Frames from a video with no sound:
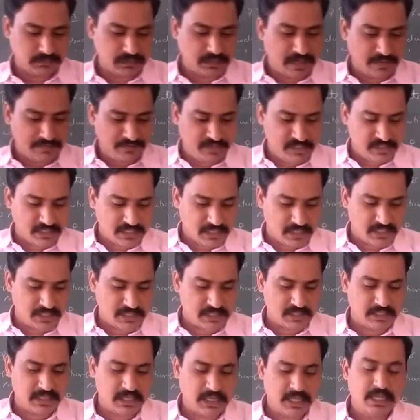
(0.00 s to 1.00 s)
definition
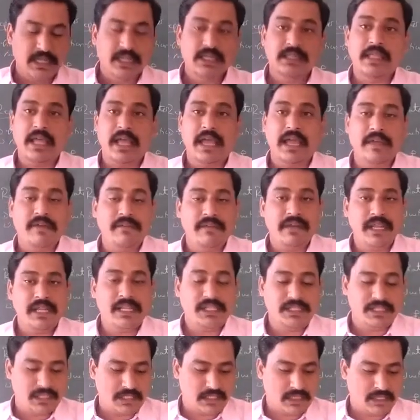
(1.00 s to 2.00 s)
is the
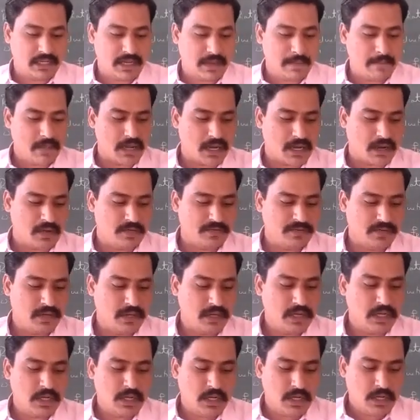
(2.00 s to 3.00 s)
average number of